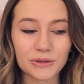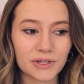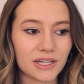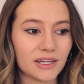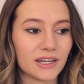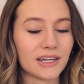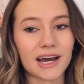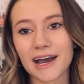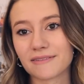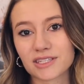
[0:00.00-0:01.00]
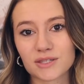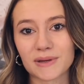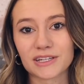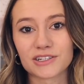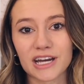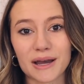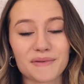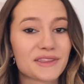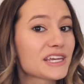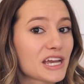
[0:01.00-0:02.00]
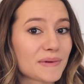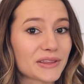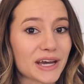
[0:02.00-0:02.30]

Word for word: you can not have to spend your time thinking about